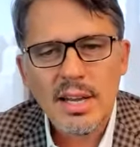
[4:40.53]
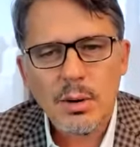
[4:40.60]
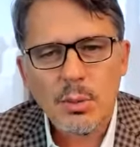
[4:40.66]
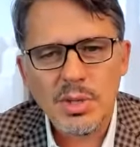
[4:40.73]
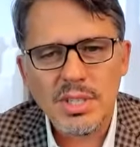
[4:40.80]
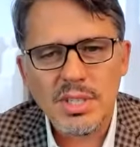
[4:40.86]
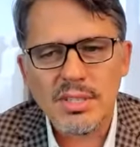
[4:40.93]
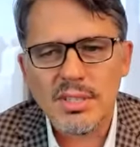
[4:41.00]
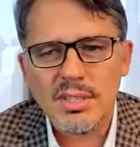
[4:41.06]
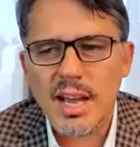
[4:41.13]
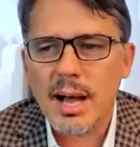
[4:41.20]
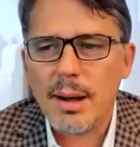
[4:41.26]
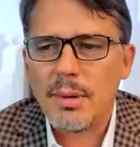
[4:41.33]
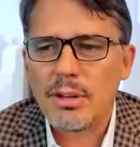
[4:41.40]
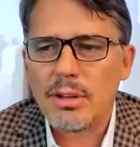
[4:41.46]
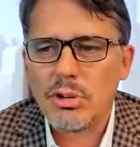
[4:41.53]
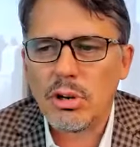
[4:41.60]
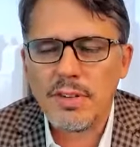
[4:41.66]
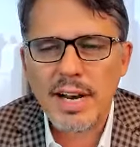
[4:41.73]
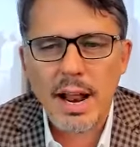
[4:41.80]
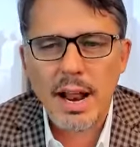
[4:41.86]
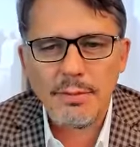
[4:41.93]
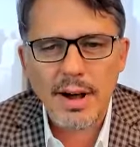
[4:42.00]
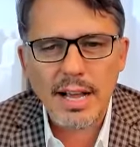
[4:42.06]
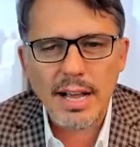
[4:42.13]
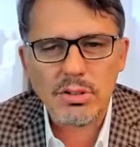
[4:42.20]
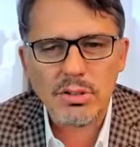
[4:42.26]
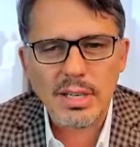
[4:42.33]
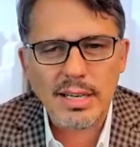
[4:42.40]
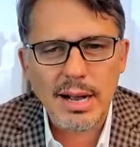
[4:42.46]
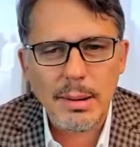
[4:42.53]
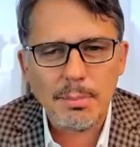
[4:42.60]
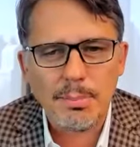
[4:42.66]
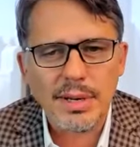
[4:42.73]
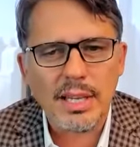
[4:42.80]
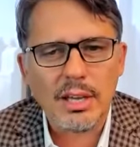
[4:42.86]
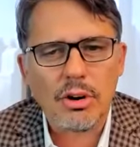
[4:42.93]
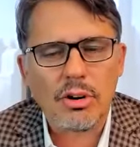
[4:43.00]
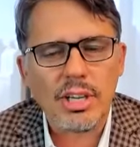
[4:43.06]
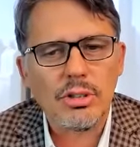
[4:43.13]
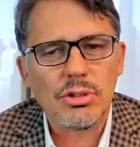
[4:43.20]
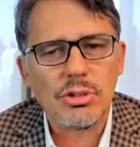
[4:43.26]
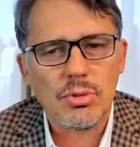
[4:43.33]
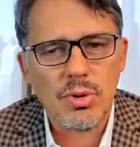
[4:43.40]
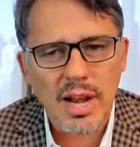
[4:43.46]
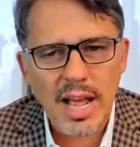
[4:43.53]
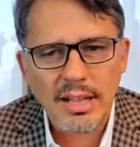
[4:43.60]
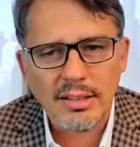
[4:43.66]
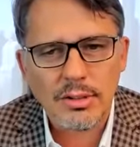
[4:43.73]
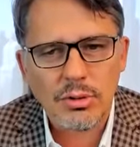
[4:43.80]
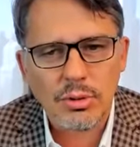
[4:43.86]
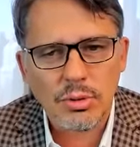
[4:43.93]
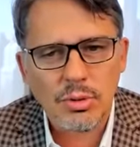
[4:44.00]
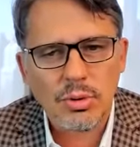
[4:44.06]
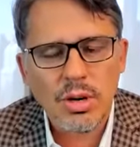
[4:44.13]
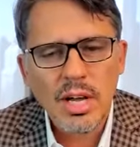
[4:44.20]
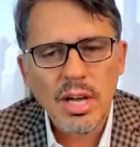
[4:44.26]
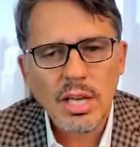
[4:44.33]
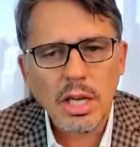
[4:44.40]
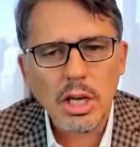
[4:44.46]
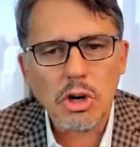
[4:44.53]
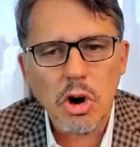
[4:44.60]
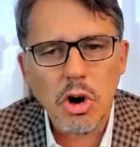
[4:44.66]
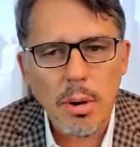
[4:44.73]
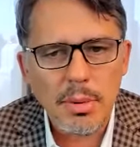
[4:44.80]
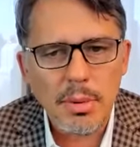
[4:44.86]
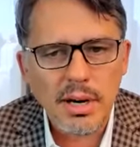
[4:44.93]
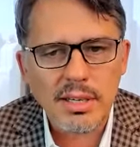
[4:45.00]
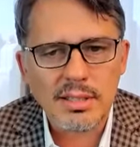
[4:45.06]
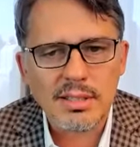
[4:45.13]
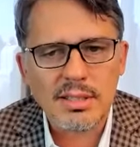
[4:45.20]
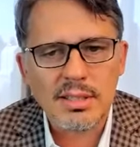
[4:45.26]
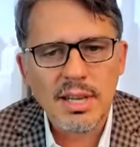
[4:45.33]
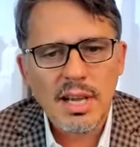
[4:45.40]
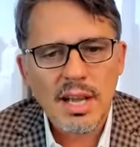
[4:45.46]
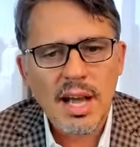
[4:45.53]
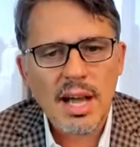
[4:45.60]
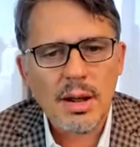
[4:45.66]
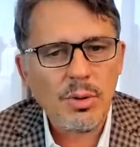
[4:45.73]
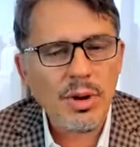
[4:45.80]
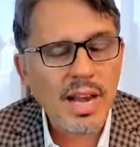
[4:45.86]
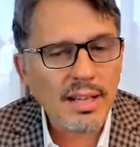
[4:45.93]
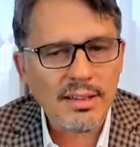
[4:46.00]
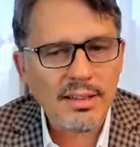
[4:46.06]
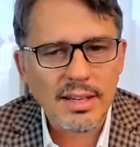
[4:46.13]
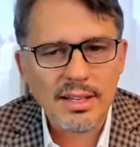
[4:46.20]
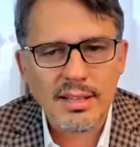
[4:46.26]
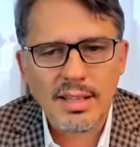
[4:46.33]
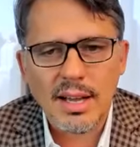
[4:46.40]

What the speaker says: which is a sort of an advisory company on issues related to e-commerce related